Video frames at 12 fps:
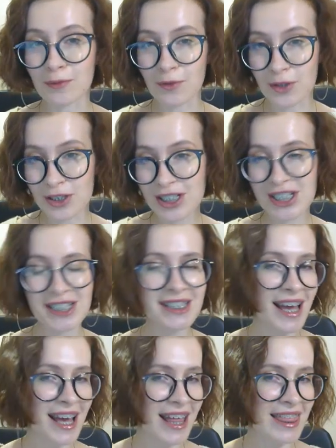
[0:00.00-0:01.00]
version
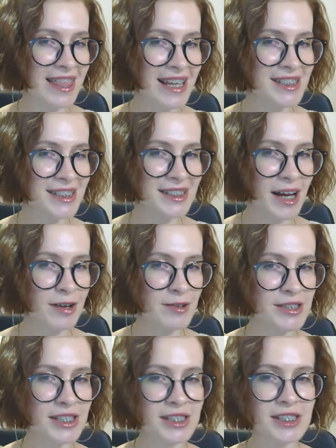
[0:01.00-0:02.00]
that
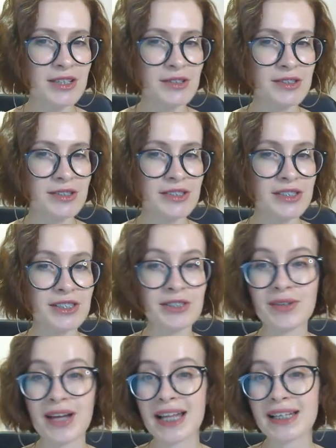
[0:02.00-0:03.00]
allows its users
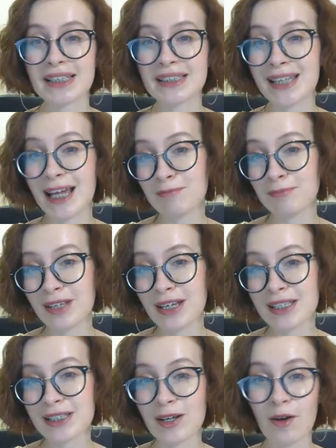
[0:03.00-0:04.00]
to edit
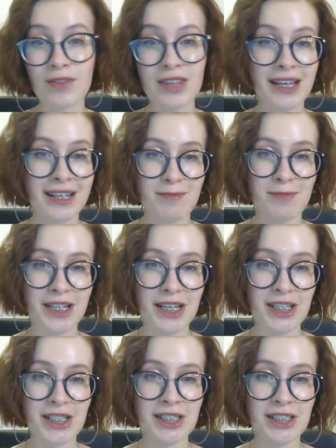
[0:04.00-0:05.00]
templates of the
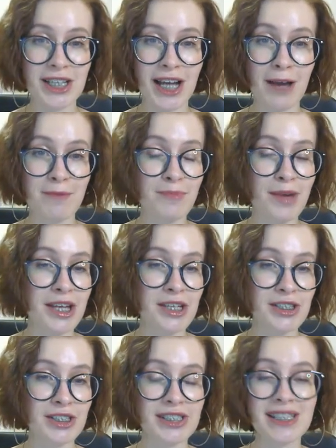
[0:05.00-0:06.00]
accommodation type
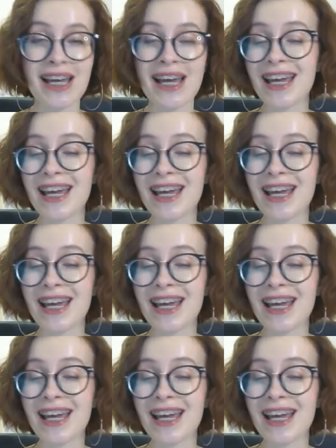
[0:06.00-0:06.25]
pages